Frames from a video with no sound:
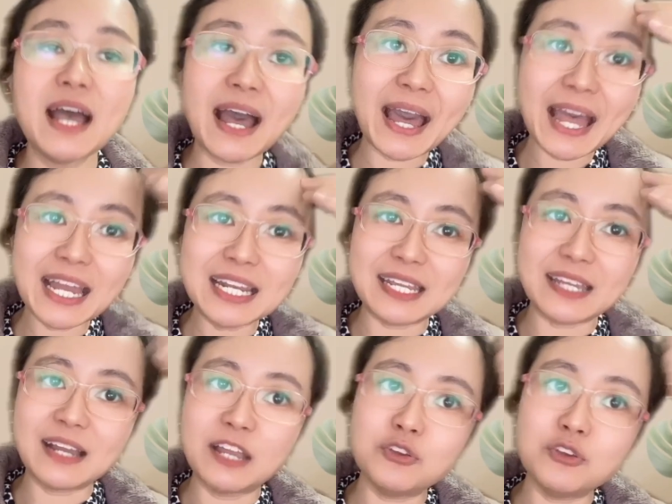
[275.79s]

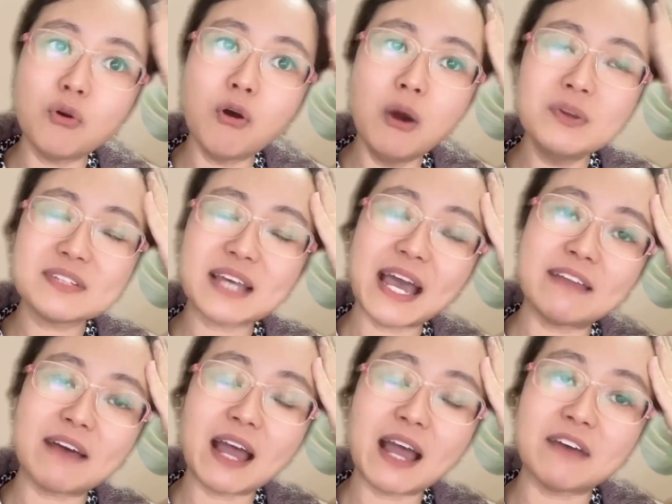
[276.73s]
headache and you always
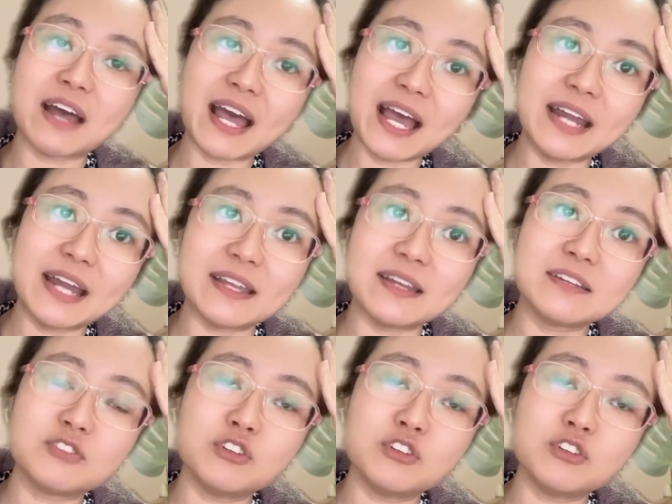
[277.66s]
have a headache,